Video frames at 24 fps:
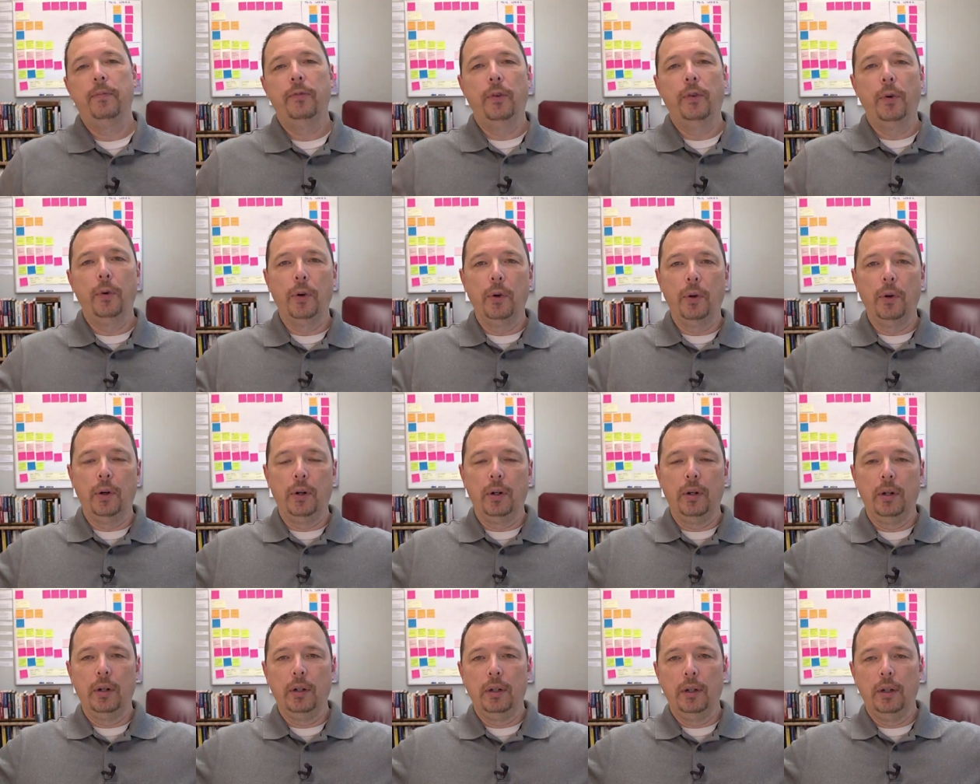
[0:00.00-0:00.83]

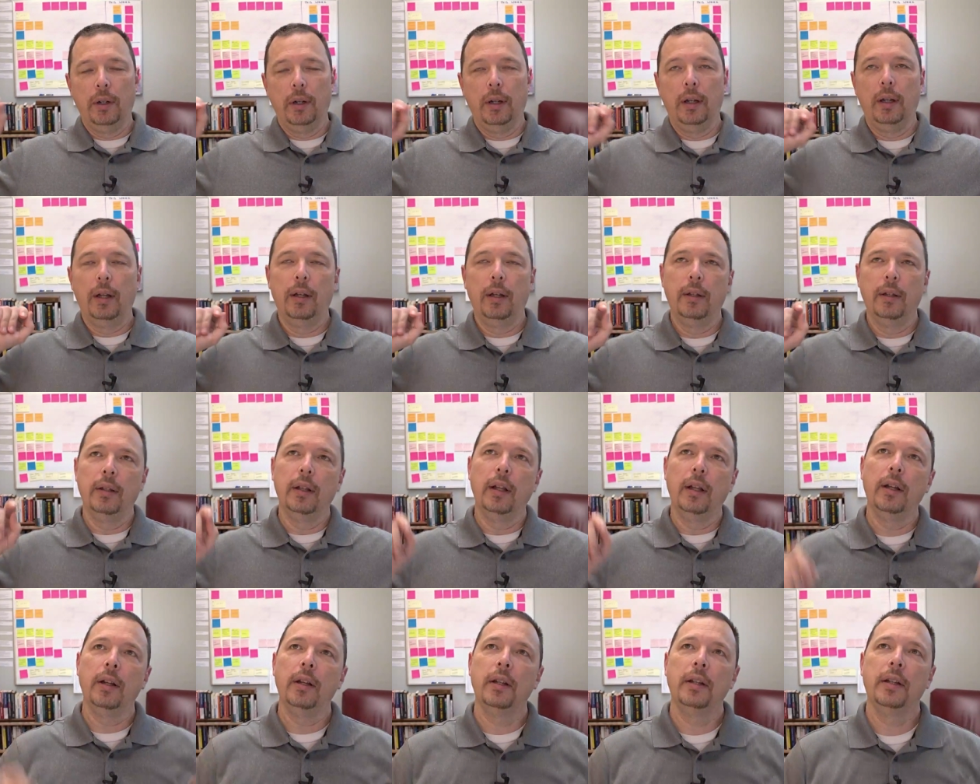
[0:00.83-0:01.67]
for
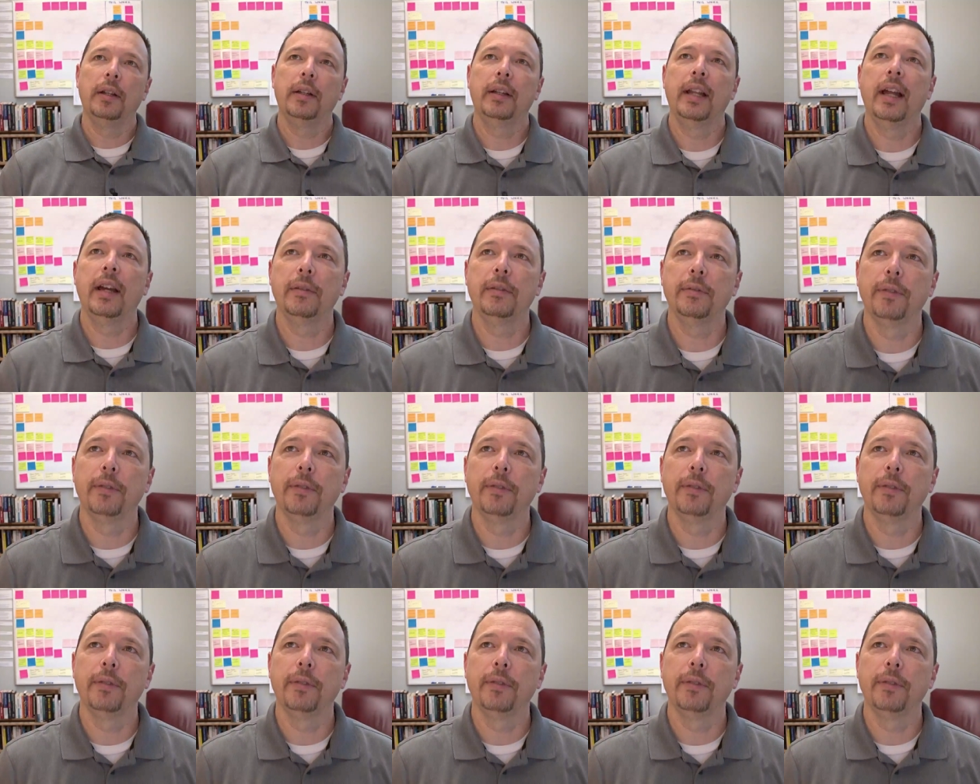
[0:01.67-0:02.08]
uh,